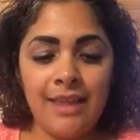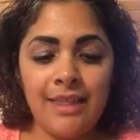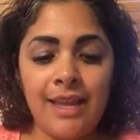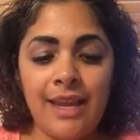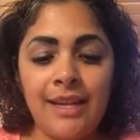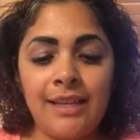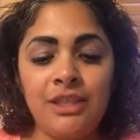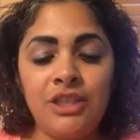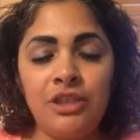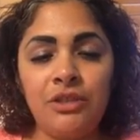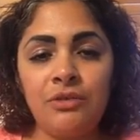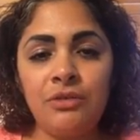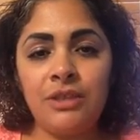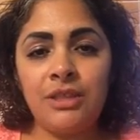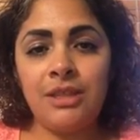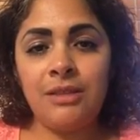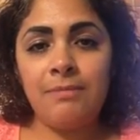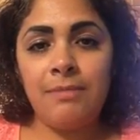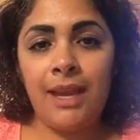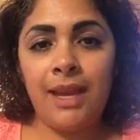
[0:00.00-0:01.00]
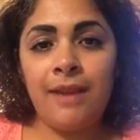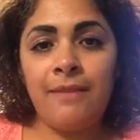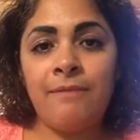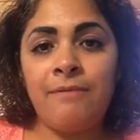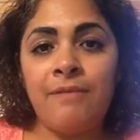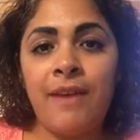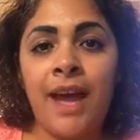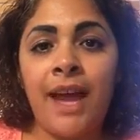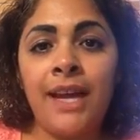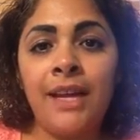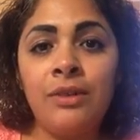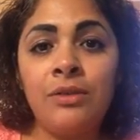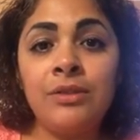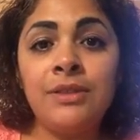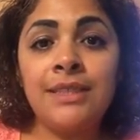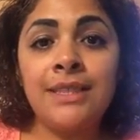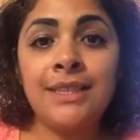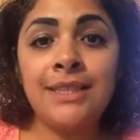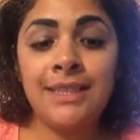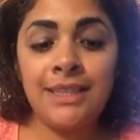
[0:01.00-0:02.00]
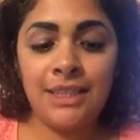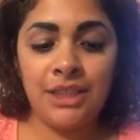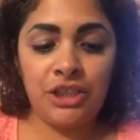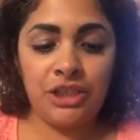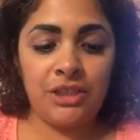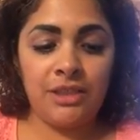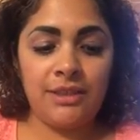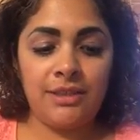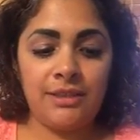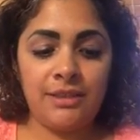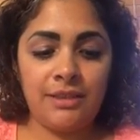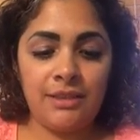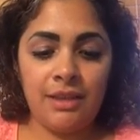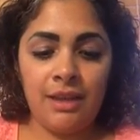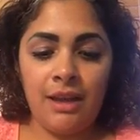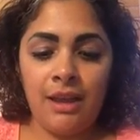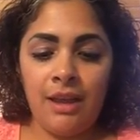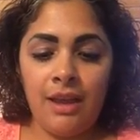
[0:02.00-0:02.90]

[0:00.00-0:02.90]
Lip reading: that is used to make vital decisions